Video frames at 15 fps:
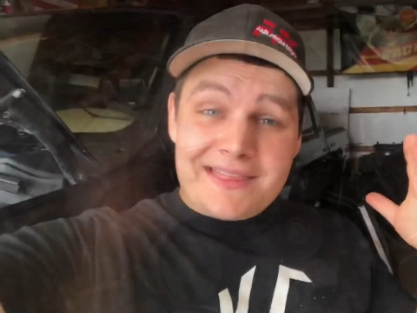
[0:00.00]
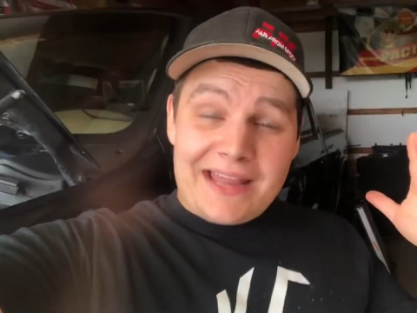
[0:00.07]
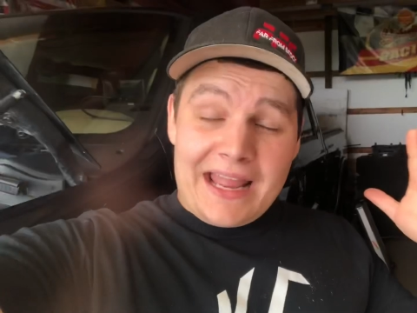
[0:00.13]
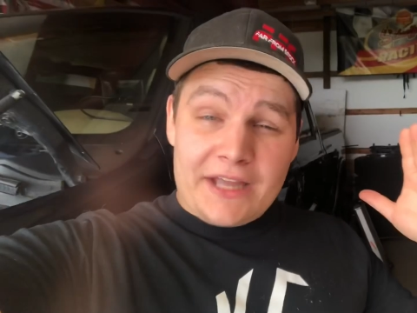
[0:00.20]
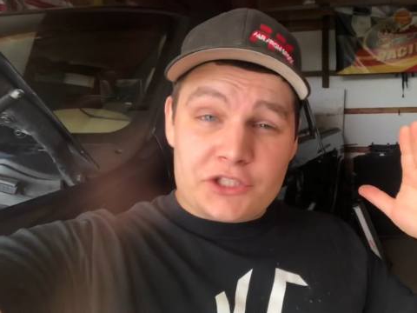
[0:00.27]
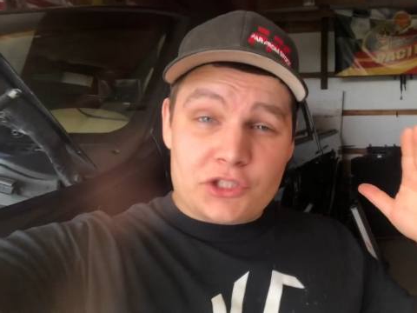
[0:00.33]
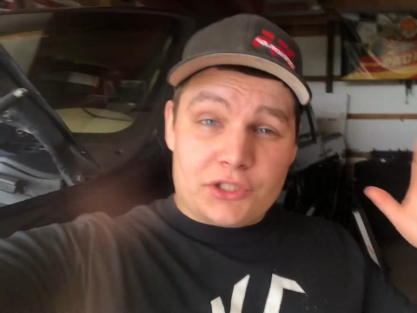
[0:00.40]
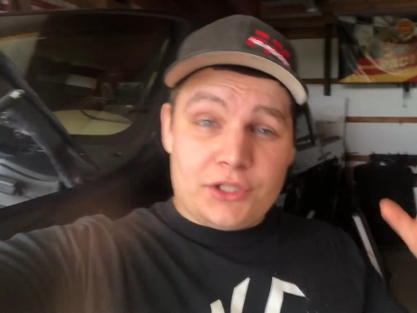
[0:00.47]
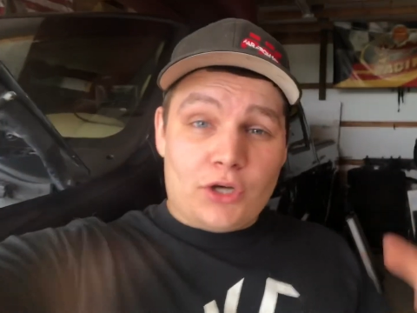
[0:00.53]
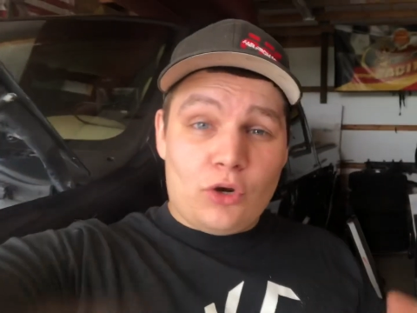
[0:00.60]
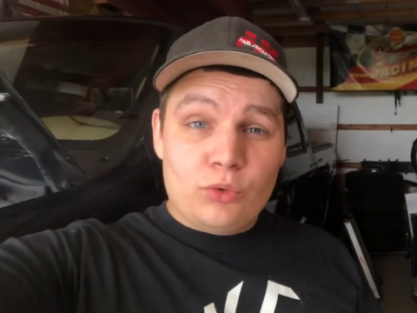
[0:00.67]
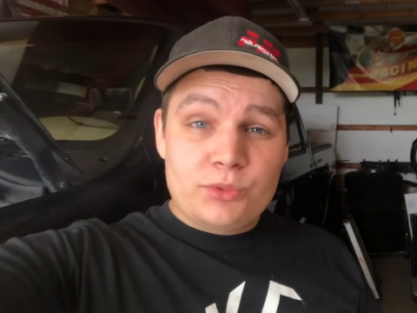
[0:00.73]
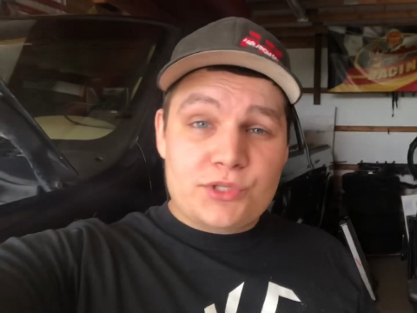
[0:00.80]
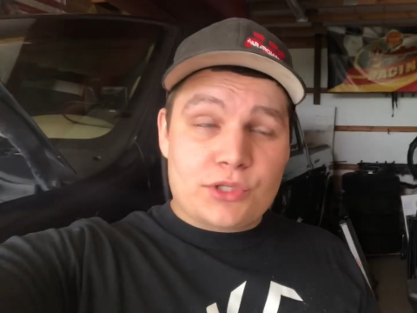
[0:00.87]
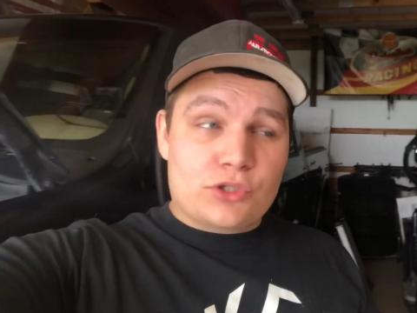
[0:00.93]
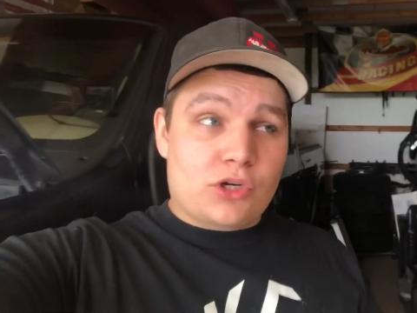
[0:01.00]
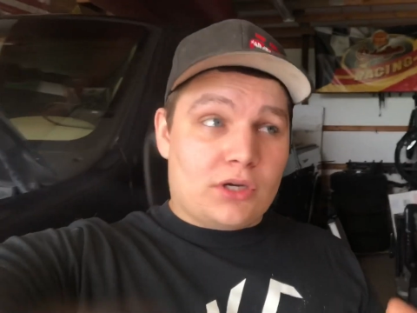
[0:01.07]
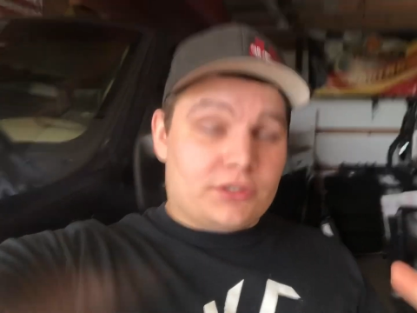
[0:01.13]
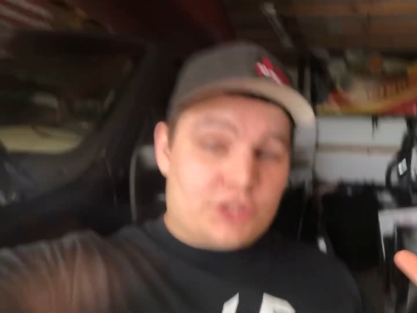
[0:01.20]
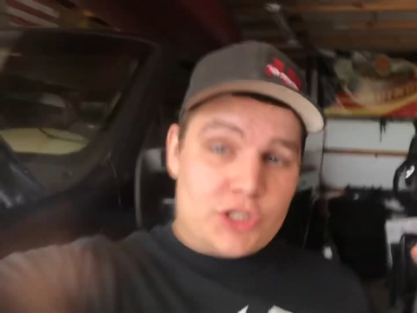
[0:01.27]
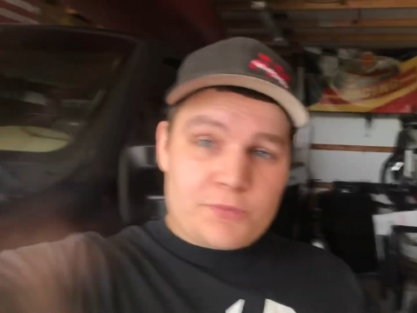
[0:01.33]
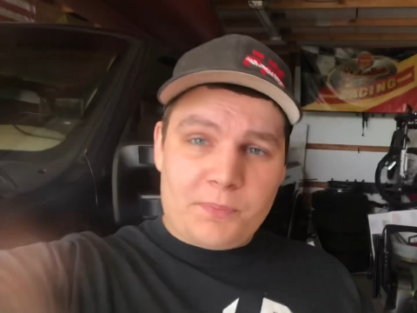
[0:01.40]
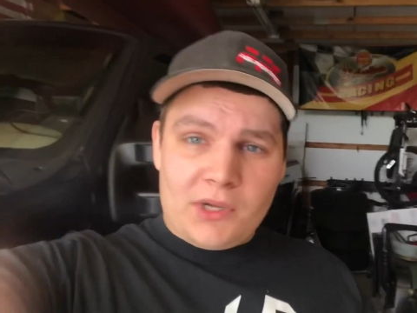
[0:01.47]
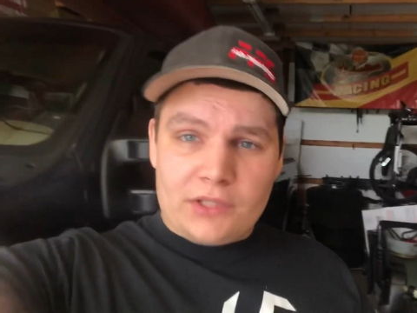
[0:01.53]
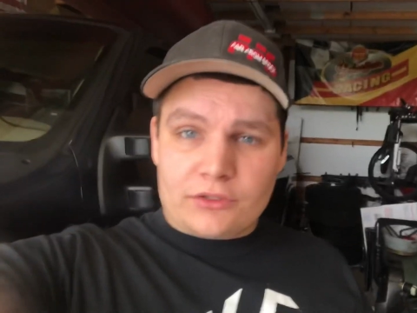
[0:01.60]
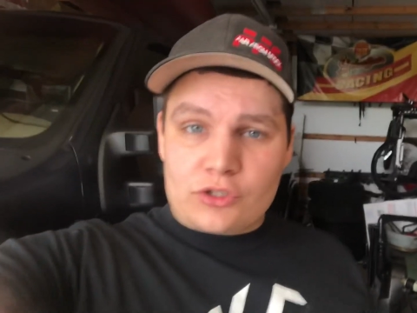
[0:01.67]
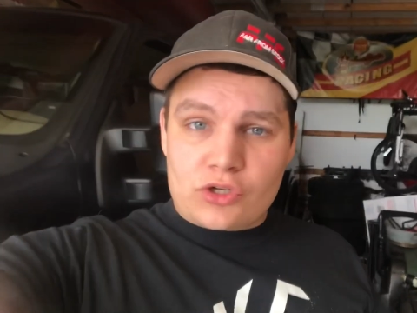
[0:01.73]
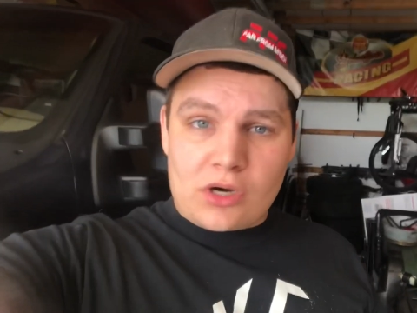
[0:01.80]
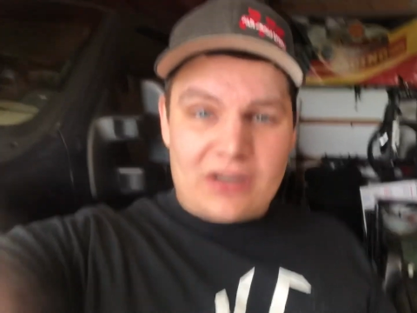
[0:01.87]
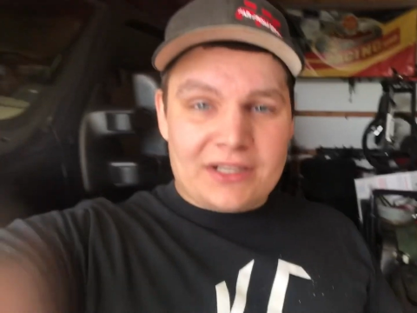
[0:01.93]
that actually owns the truck just bought the
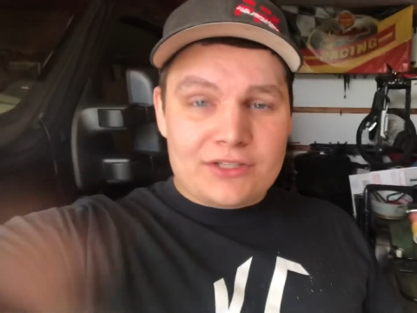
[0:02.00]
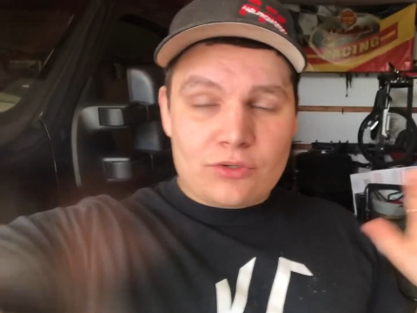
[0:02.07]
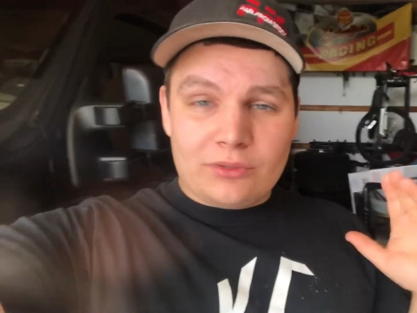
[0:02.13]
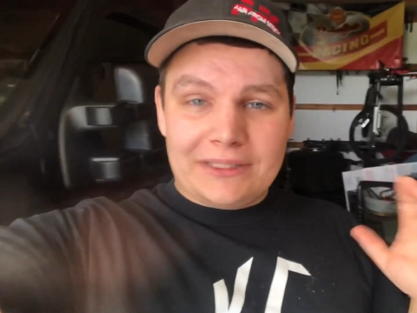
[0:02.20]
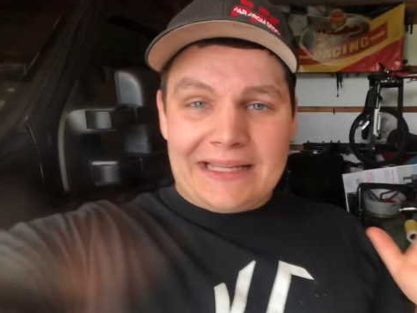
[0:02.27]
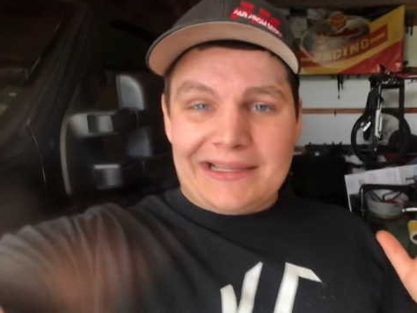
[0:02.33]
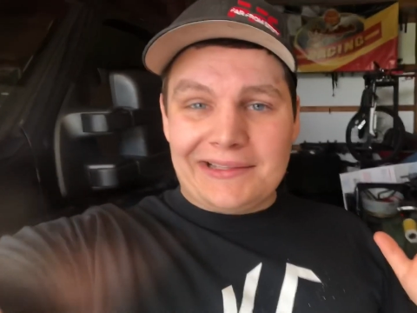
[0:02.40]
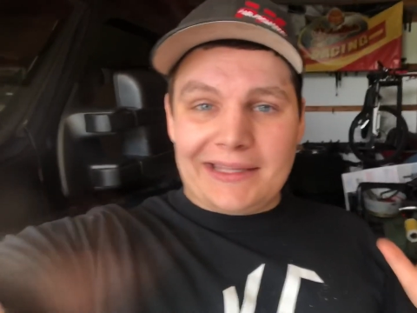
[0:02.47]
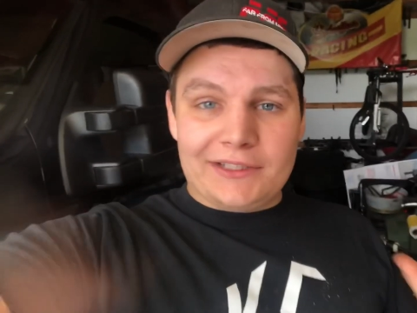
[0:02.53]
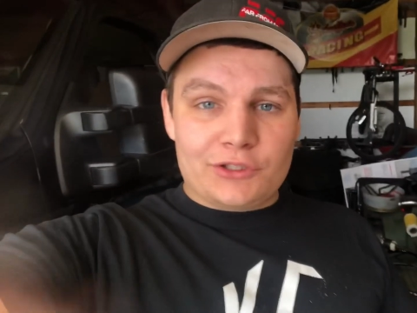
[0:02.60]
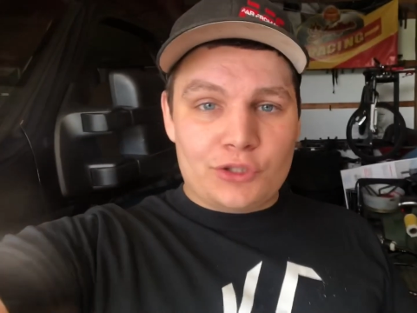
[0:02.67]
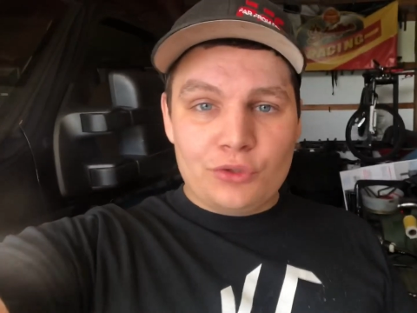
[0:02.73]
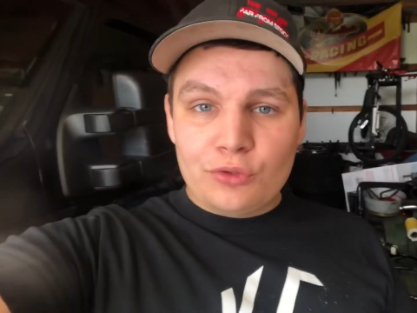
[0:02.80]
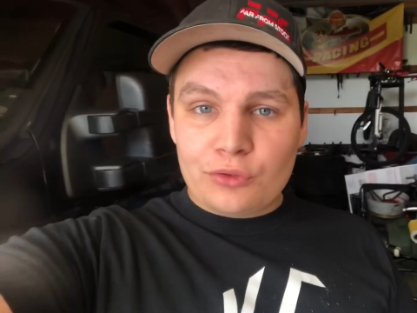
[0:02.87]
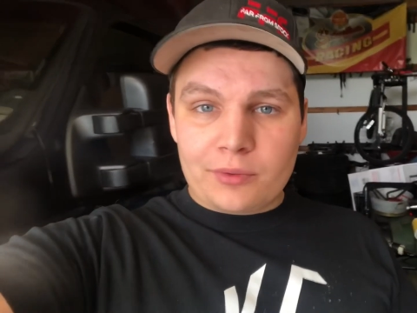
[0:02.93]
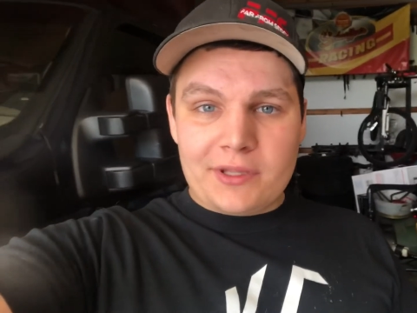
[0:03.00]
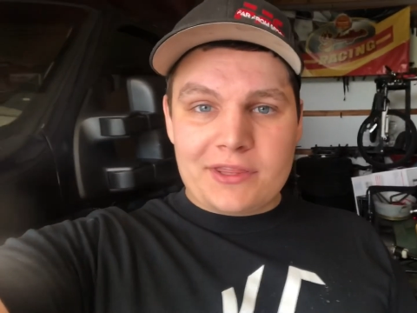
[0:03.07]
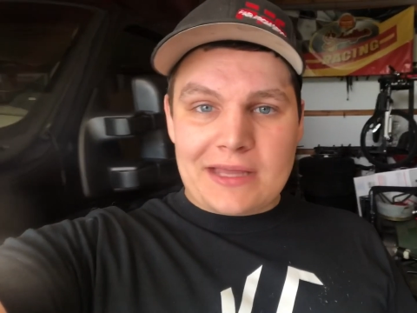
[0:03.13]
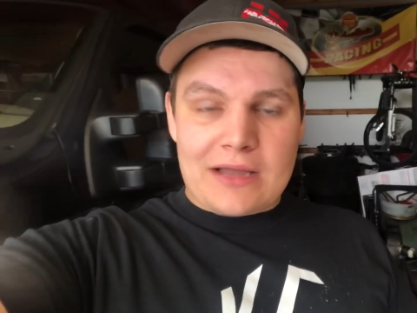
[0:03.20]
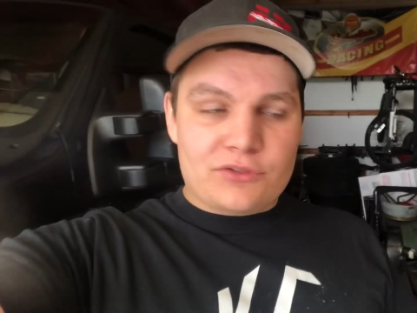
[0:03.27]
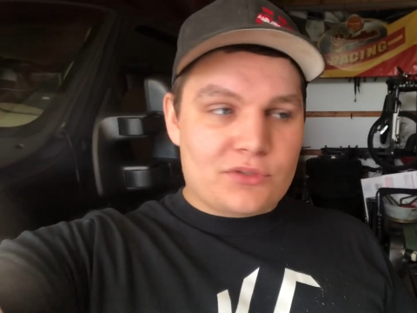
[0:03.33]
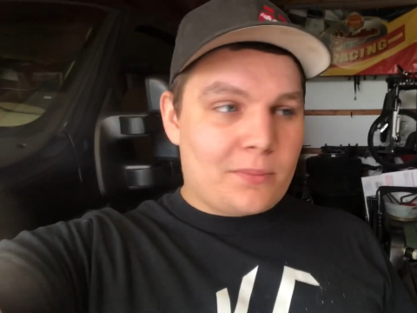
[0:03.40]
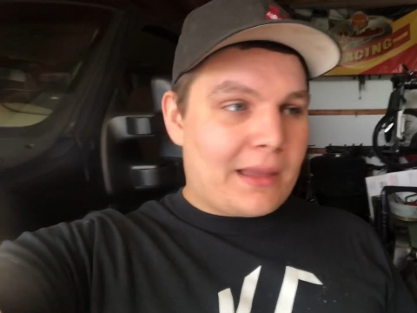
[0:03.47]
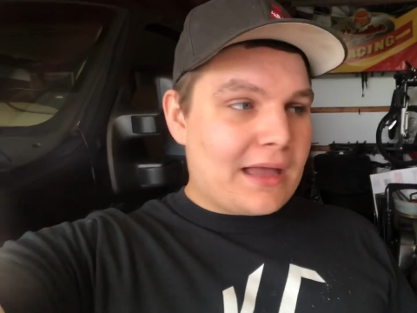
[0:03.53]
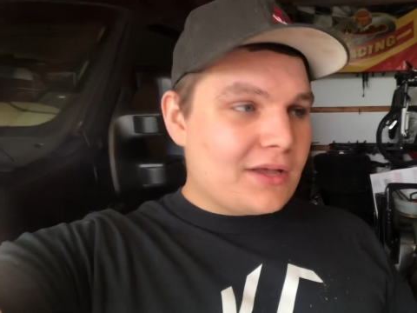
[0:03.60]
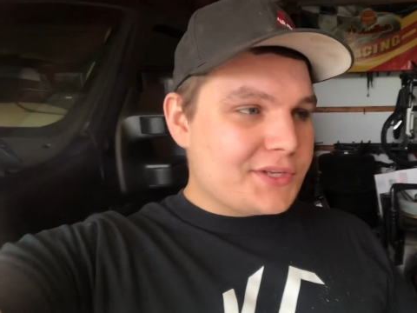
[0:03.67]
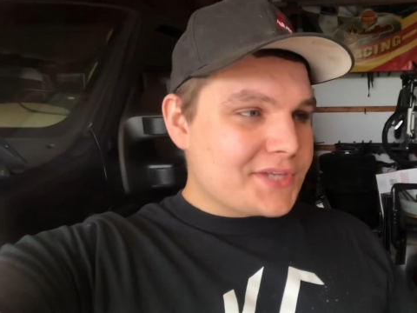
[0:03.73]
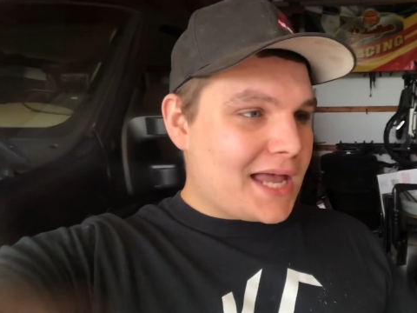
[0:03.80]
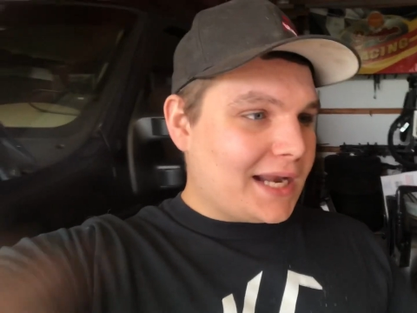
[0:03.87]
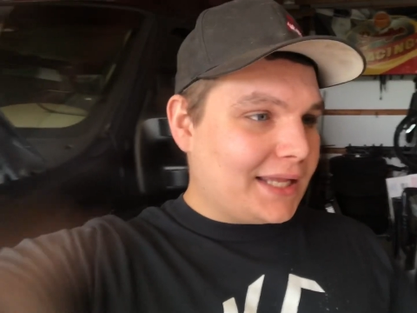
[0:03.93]
truck. He's only got like 2,000-3,000
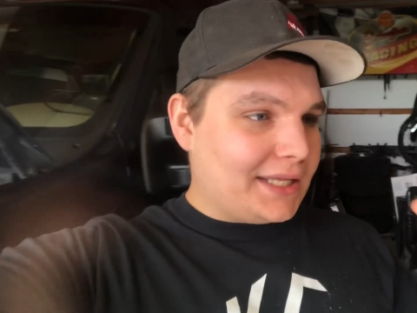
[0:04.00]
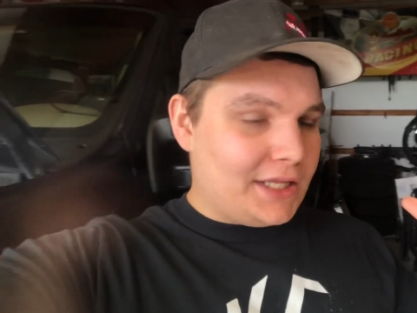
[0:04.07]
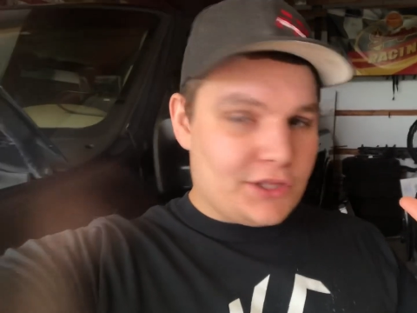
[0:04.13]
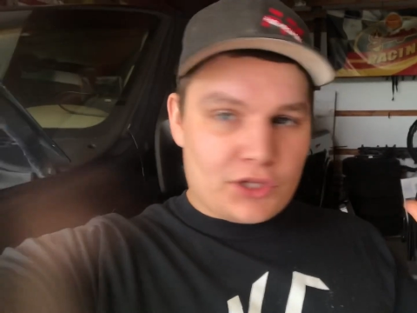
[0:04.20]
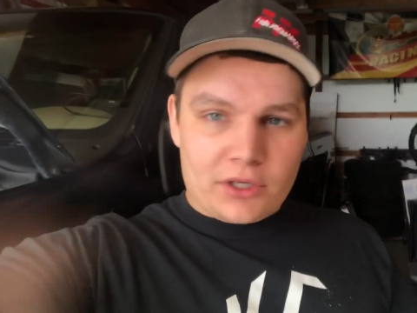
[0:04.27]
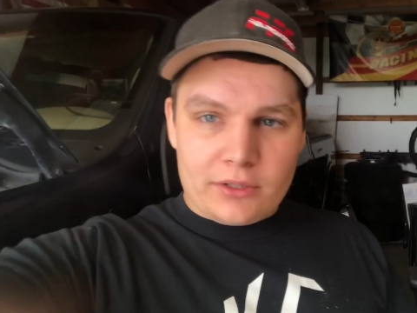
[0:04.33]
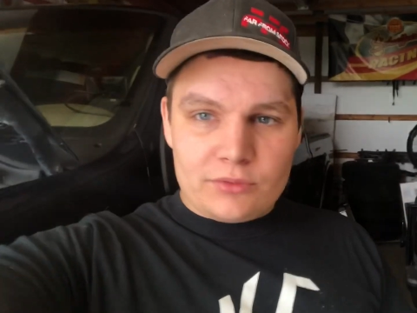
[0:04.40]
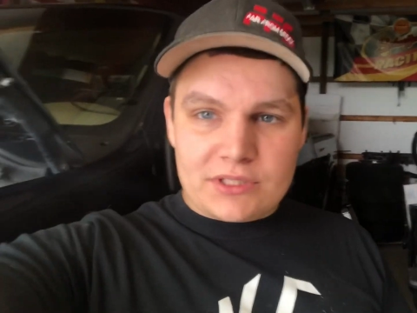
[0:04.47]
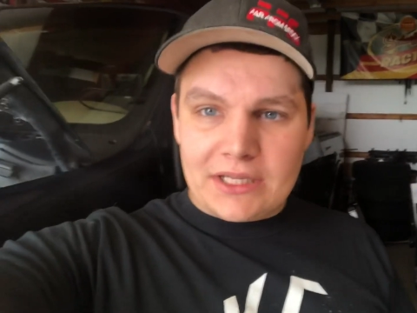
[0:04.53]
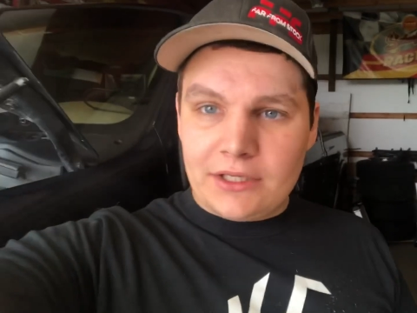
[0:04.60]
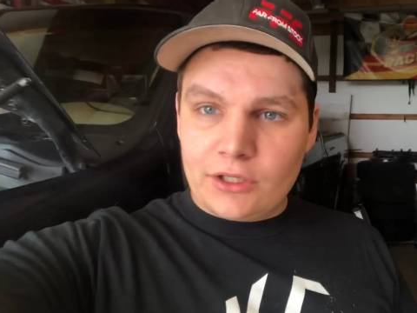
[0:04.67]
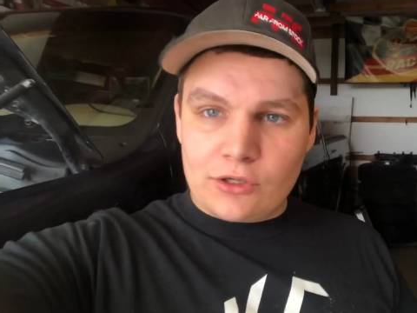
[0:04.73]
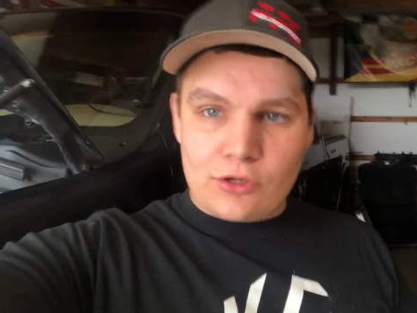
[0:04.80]
miles on it. He thought he was getting a